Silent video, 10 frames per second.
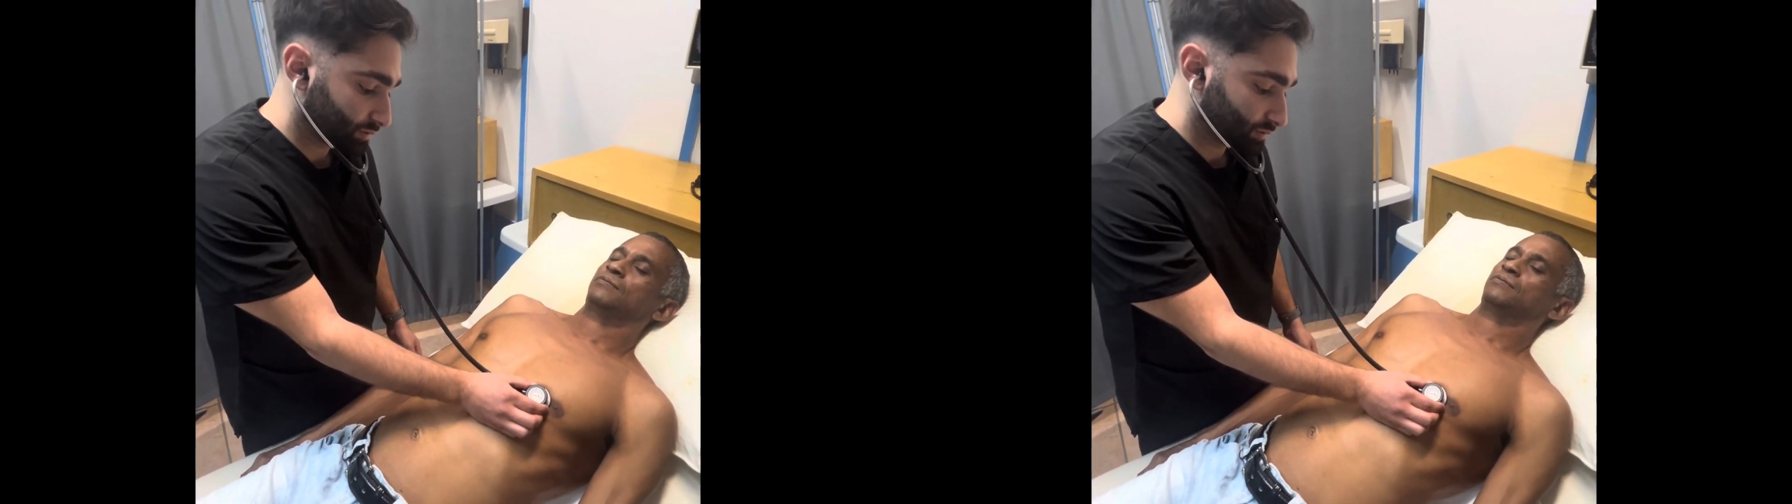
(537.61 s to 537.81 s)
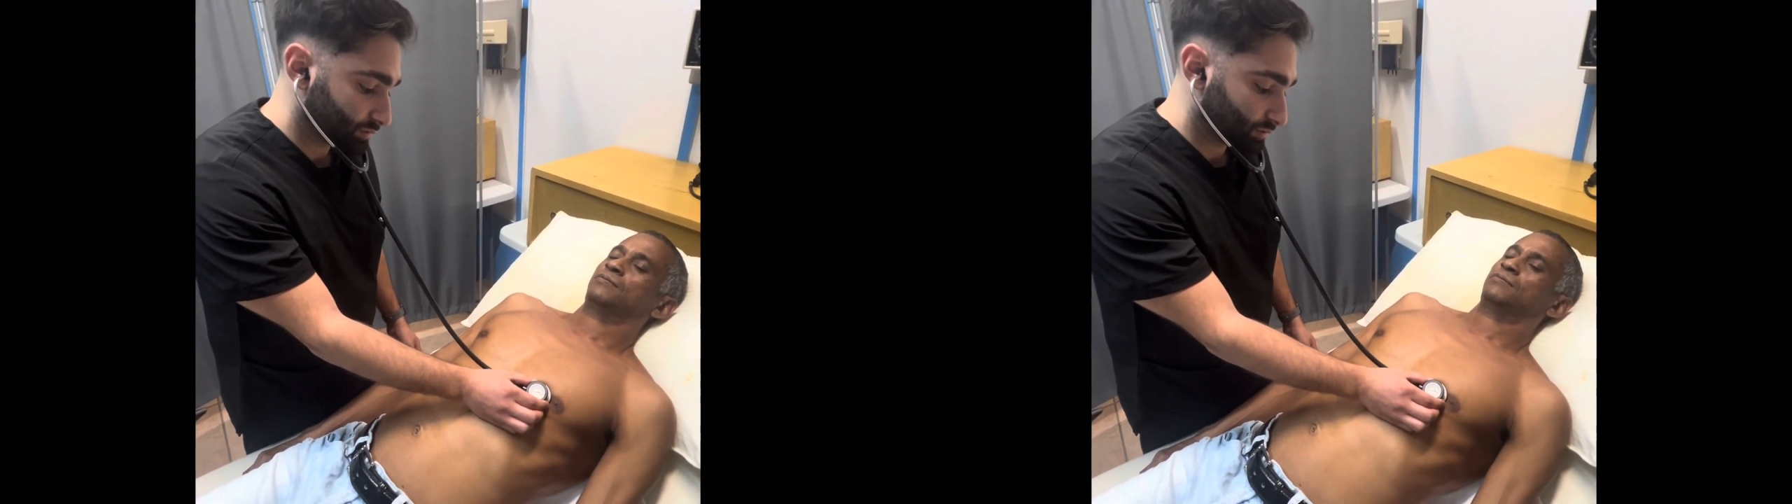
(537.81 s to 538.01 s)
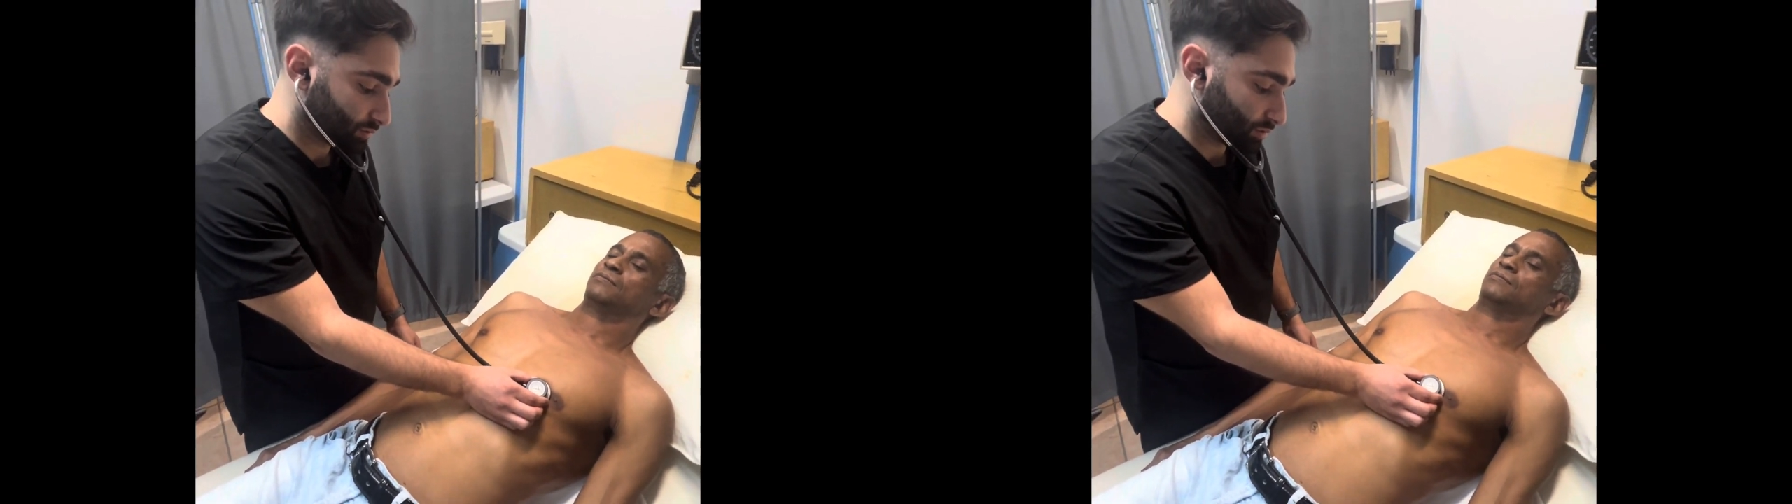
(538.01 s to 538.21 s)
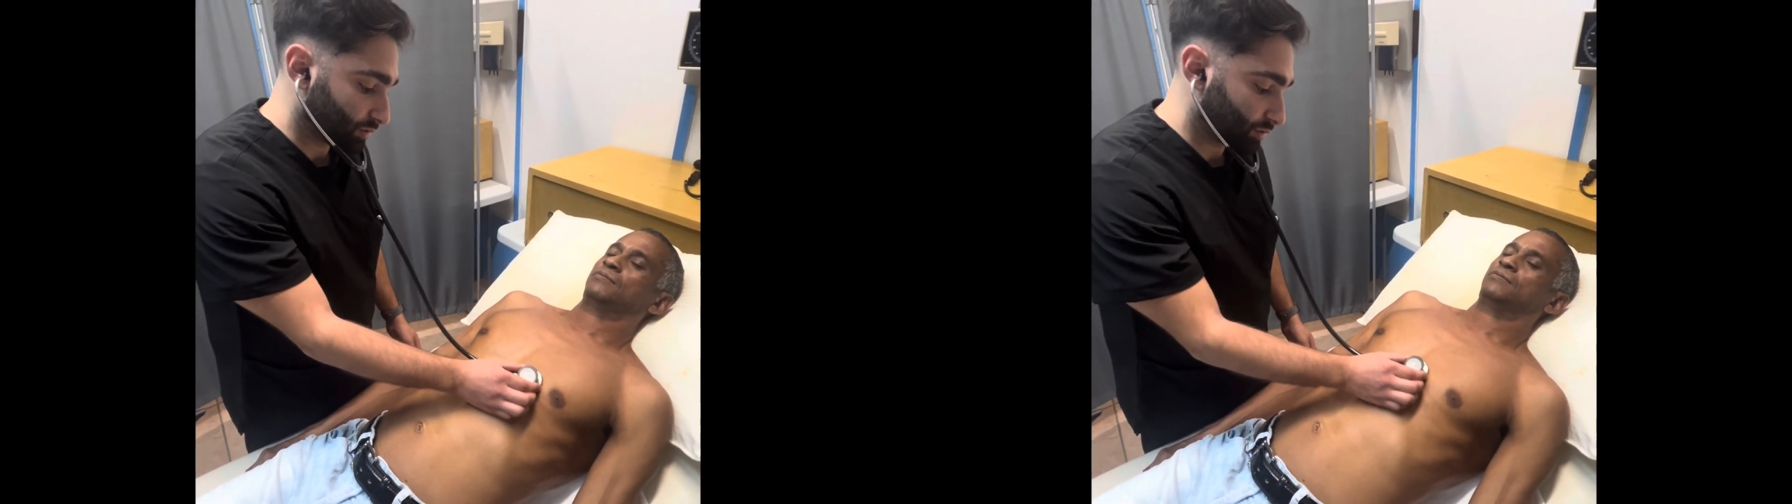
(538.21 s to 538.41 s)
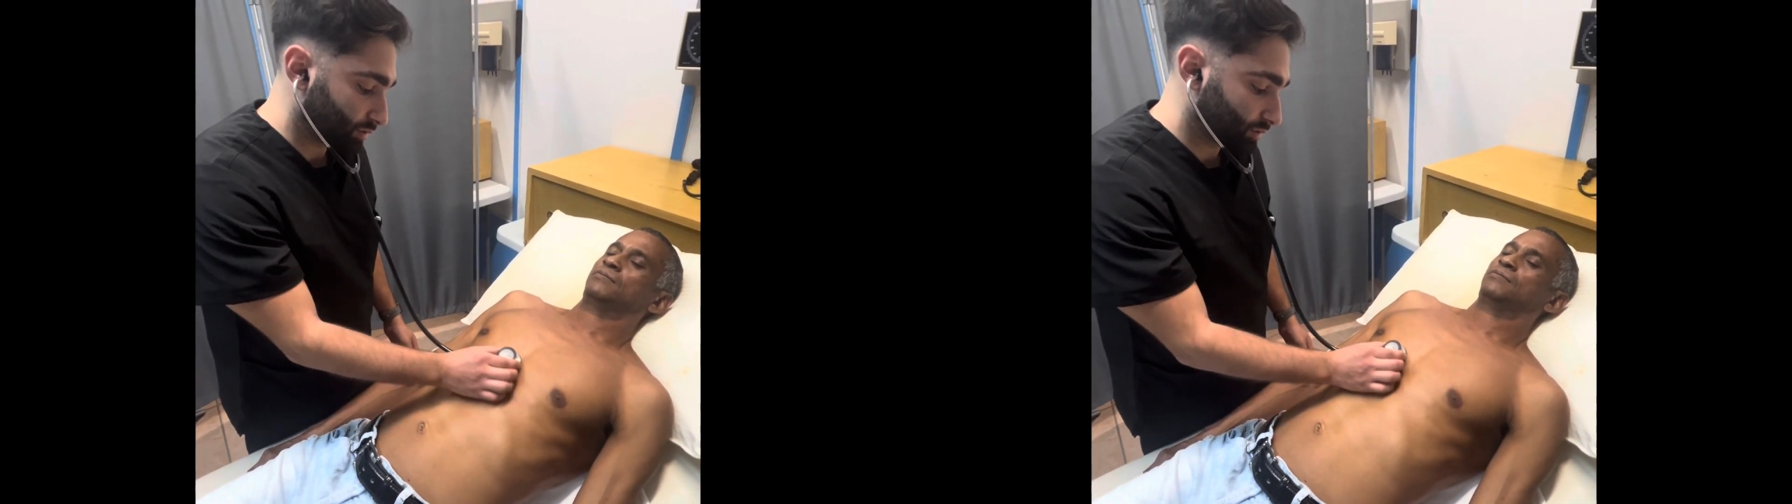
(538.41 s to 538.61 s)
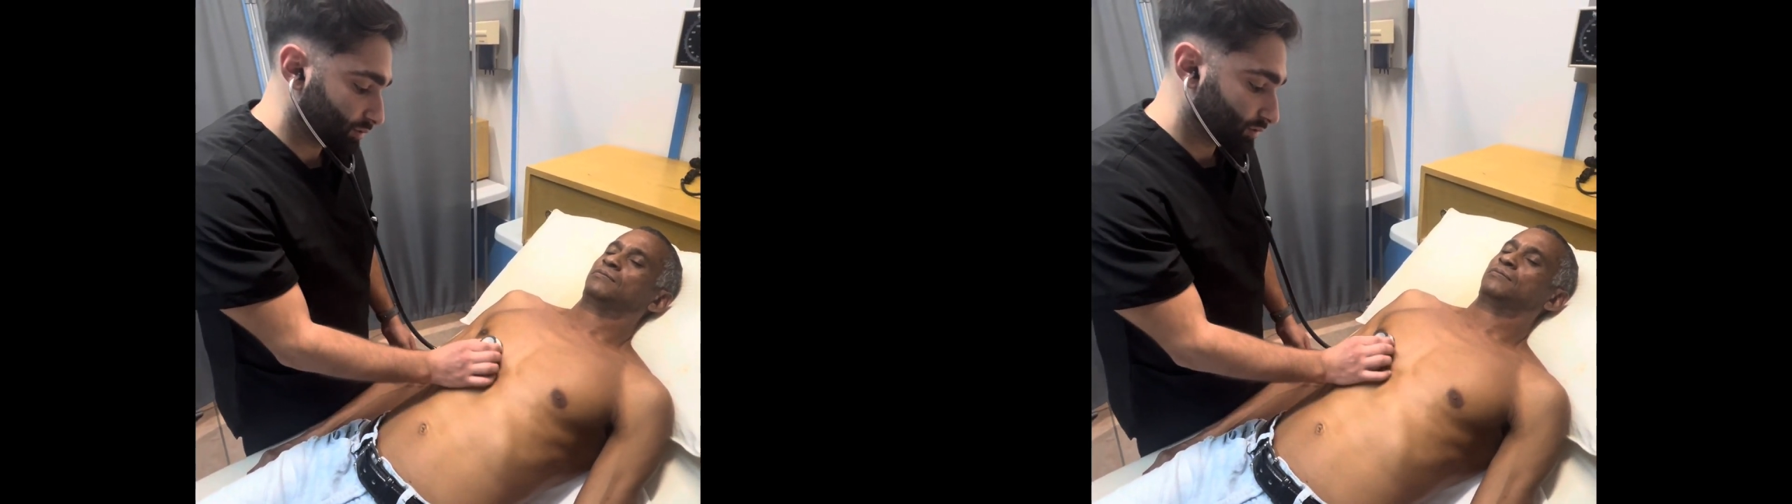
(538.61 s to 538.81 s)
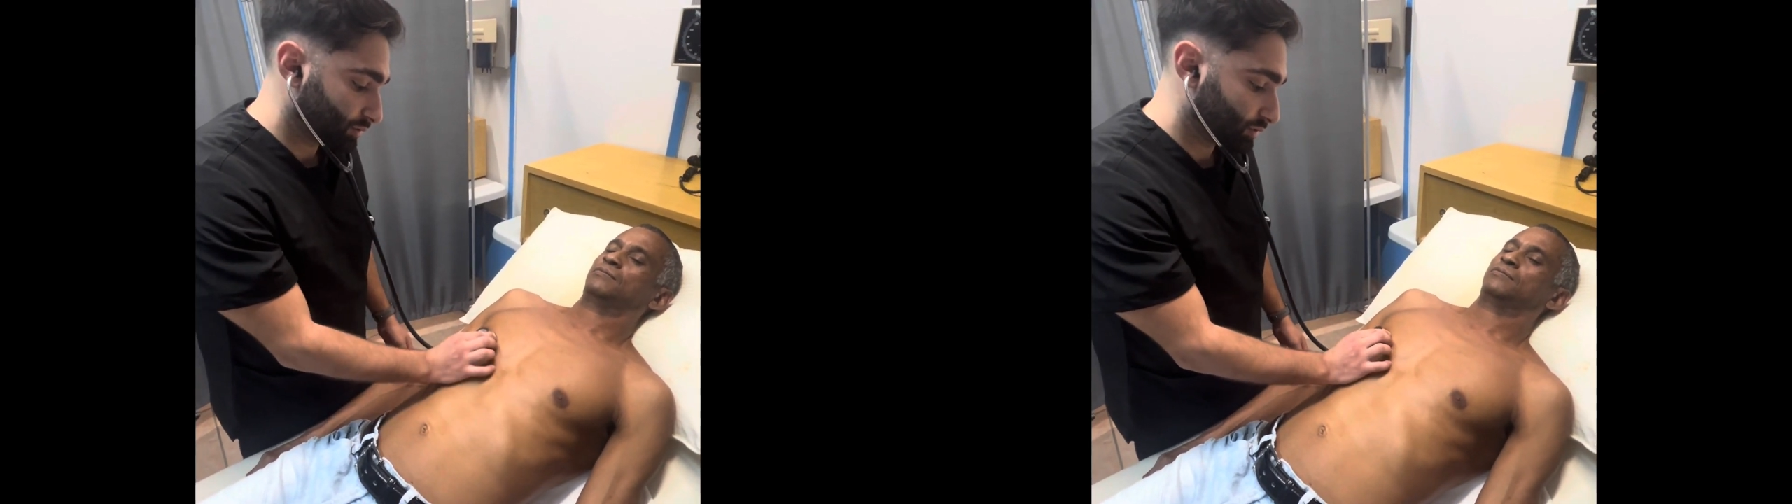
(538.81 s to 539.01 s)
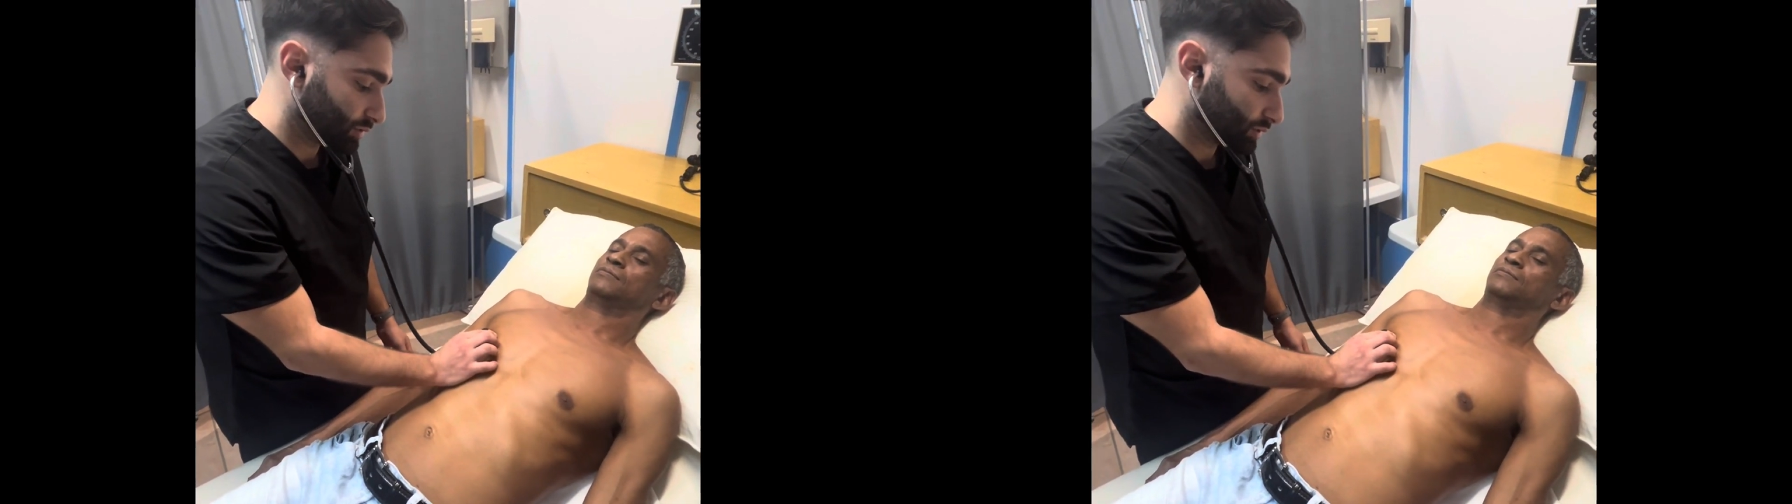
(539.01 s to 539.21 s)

and auscultate and listen